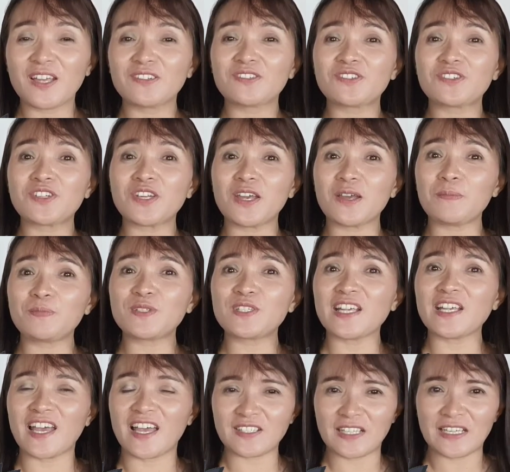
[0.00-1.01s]
CHIPS
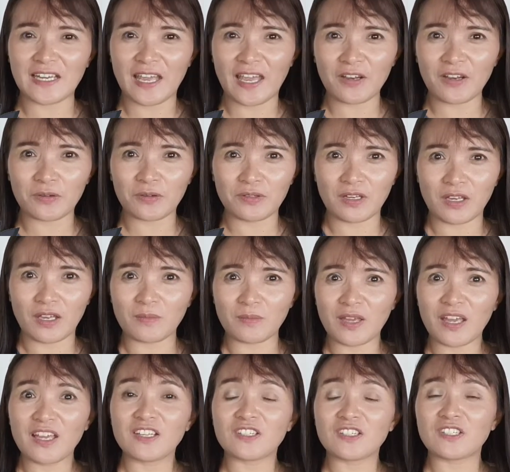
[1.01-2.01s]
as an acronym
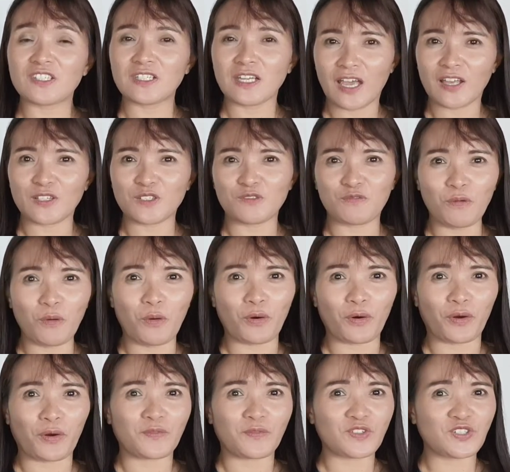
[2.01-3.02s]
stands for
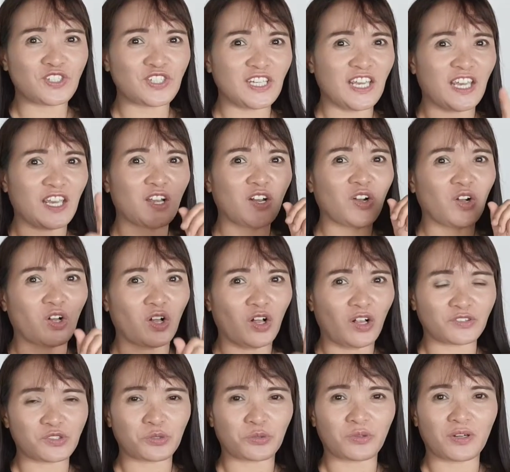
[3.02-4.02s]
C.
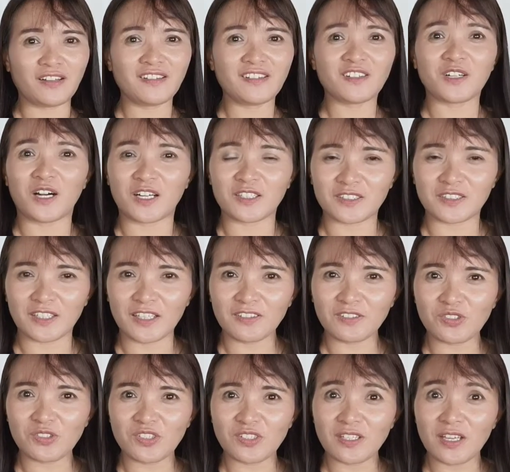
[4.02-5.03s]
Cultural
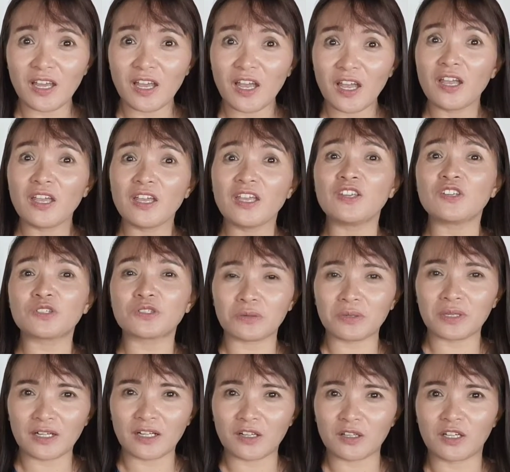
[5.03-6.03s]
context,
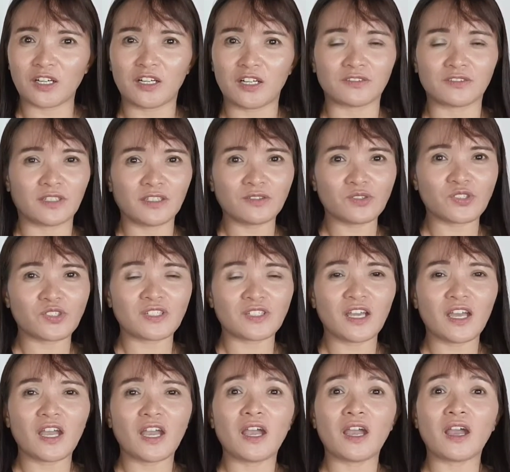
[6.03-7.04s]
historical context,
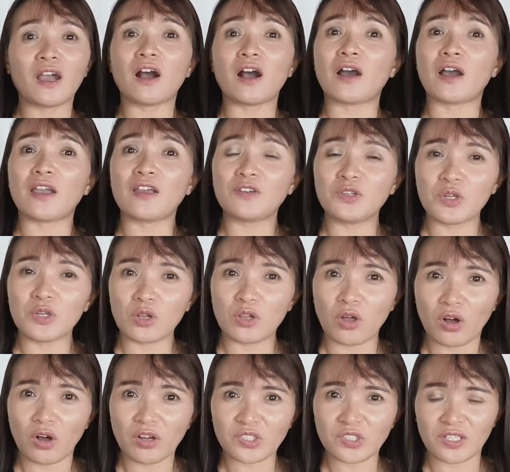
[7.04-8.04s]

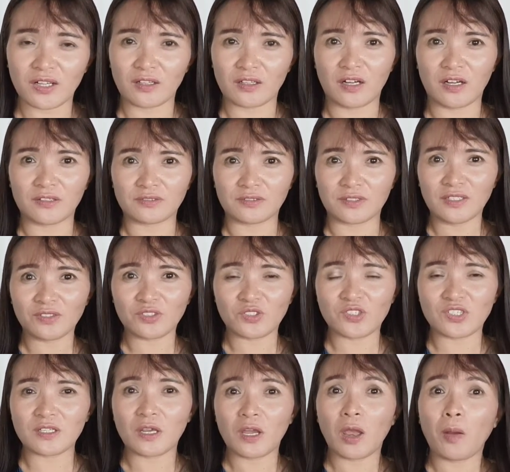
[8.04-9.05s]
ideological
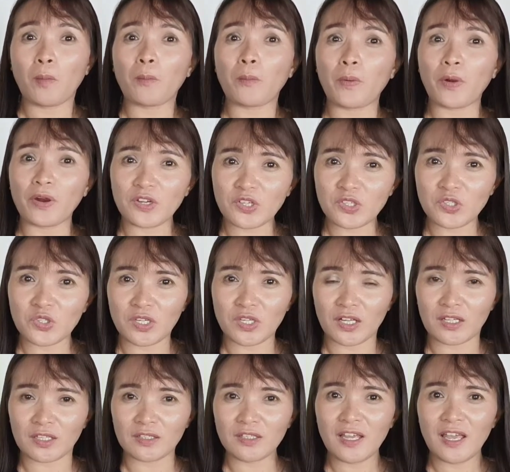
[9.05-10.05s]
context,
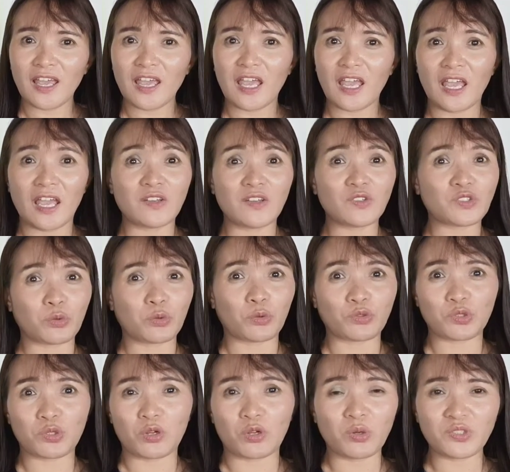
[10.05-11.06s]
personal, and
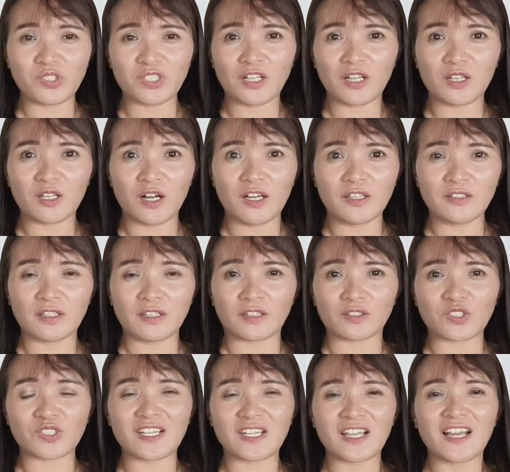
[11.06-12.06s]
sociological
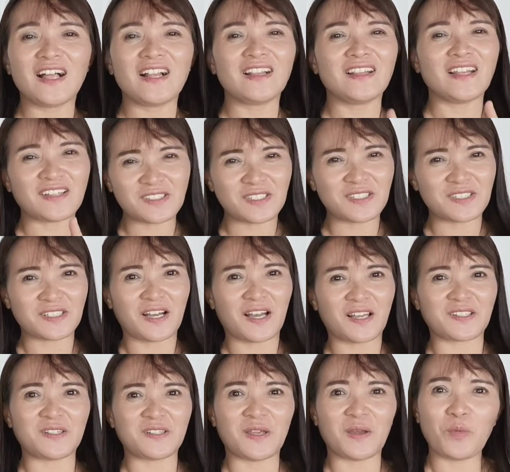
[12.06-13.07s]
context. Let's discuss
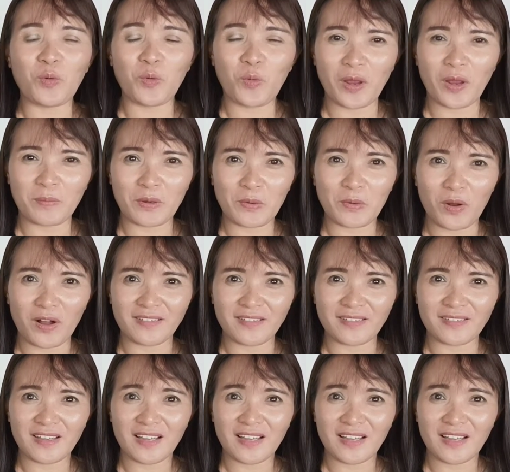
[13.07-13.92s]
them one by one.